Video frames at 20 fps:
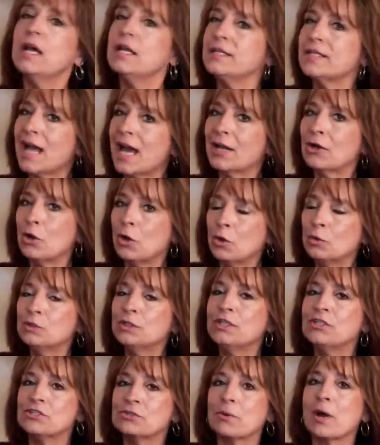Not
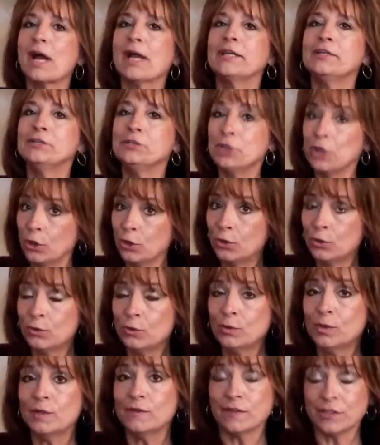only do I
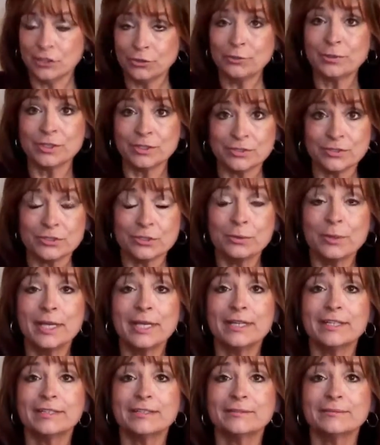know that you can do
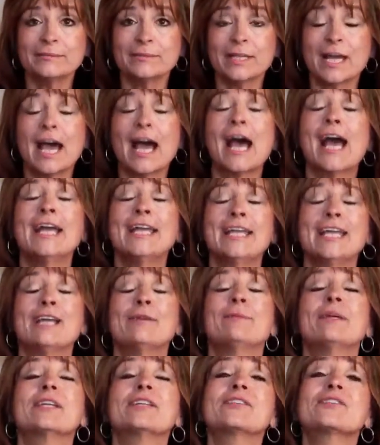it, I
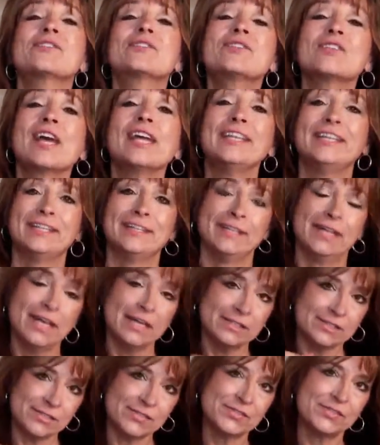am excited
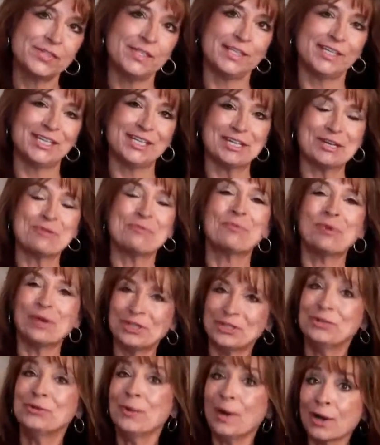to see what
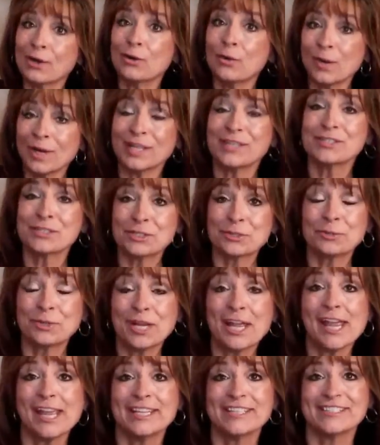you are going to
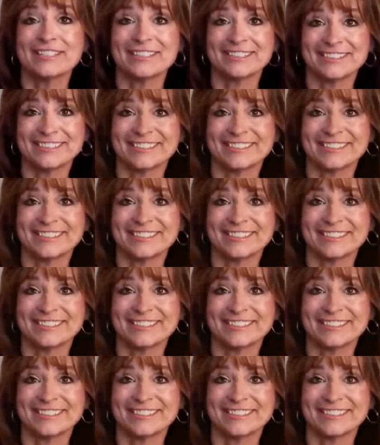create.